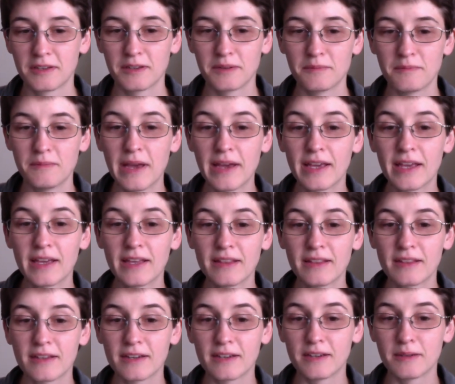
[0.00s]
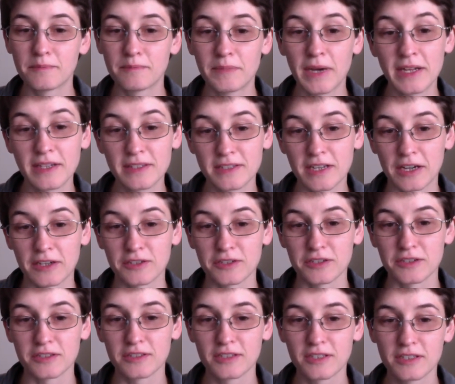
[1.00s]
making the paint
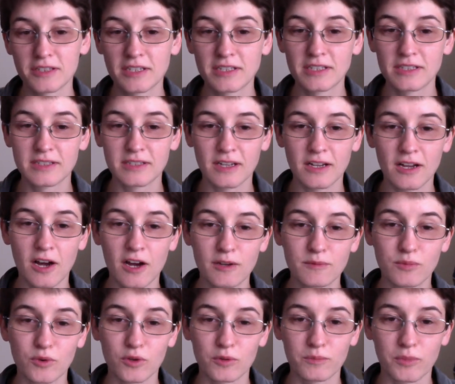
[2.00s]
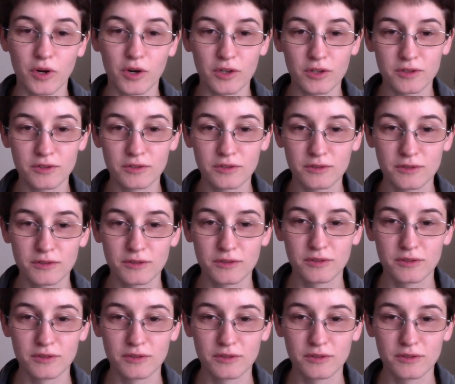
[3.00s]
textures, because this is a cardboard box.